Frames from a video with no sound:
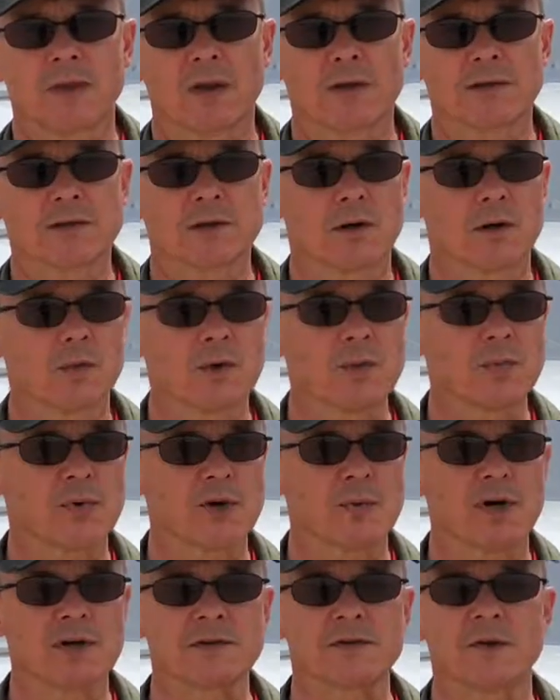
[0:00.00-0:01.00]
And so we
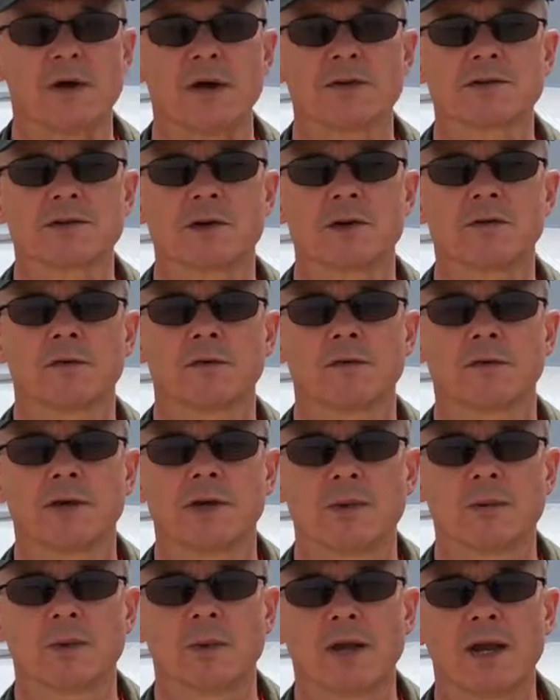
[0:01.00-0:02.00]
pretty much fly the show for
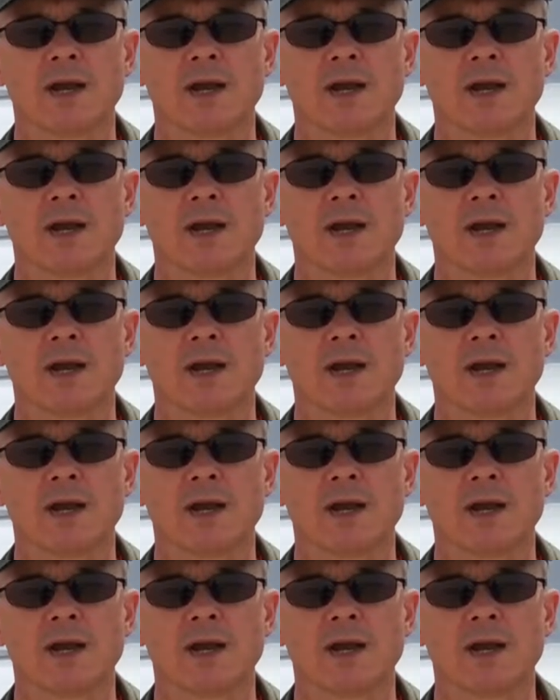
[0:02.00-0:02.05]
free, but we